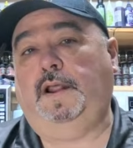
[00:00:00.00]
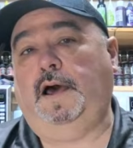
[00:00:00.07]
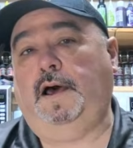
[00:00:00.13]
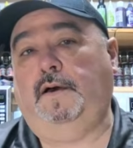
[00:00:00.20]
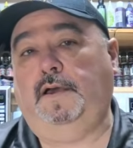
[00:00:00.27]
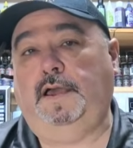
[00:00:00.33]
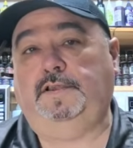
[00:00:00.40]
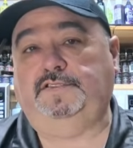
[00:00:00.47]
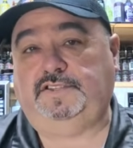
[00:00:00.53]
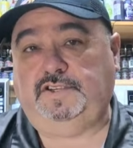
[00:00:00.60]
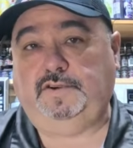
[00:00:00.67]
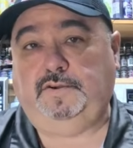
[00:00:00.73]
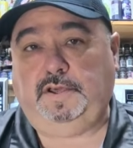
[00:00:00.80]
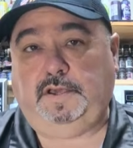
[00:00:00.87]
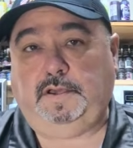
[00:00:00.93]
out and
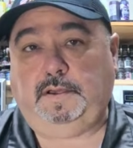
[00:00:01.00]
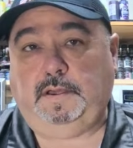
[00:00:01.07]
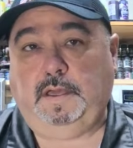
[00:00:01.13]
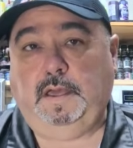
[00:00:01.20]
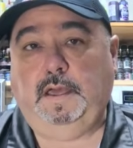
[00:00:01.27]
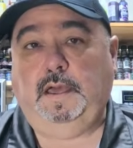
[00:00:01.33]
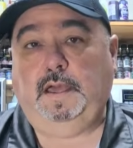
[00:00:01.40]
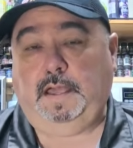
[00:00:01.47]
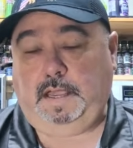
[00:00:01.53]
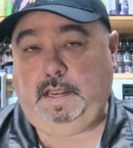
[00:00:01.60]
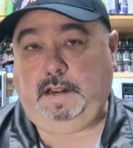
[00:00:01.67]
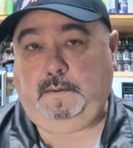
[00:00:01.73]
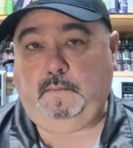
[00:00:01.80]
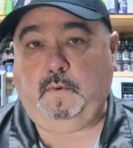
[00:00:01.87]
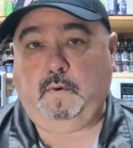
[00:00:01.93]
shooting
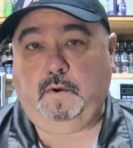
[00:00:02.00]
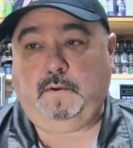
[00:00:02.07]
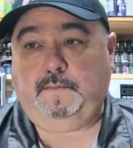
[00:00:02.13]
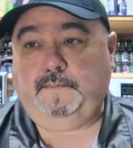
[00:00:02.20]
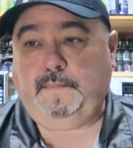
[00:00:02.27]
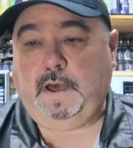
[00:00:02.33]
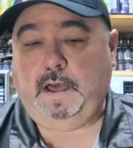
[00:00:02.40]
anymore.